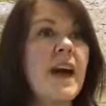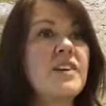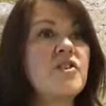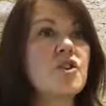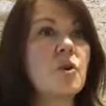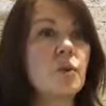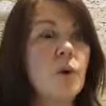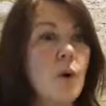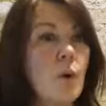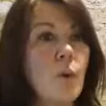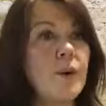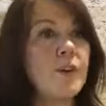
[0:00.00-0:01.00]
And so
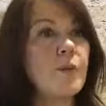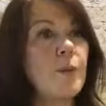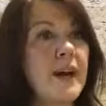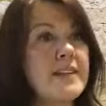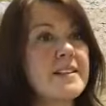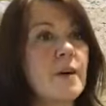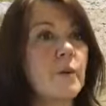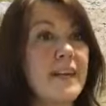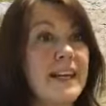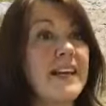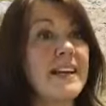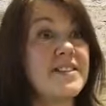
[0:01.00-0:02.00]
one of the ways that we
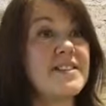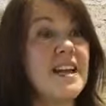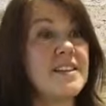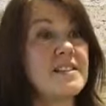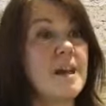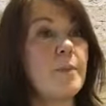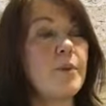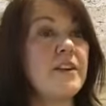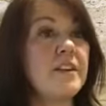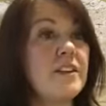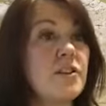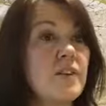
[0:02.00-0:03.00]
can assess their
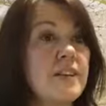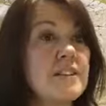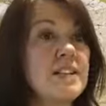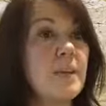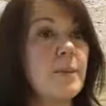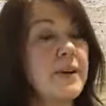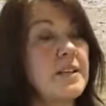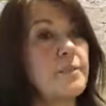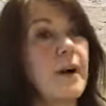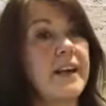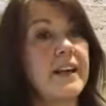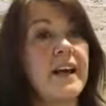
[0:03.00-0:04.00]
breathing during sleep is
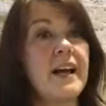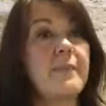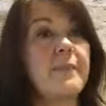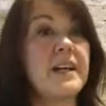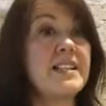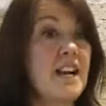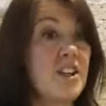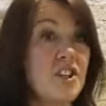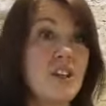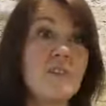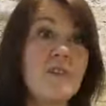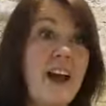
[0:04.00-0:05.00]
by
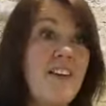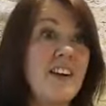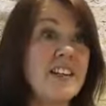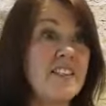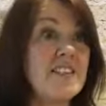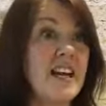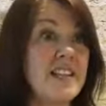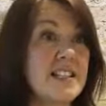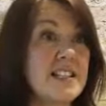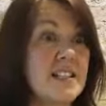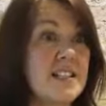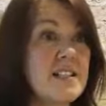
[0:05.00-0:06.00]
attaching various
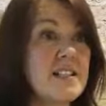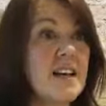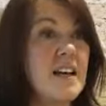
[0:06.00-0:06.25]
sensors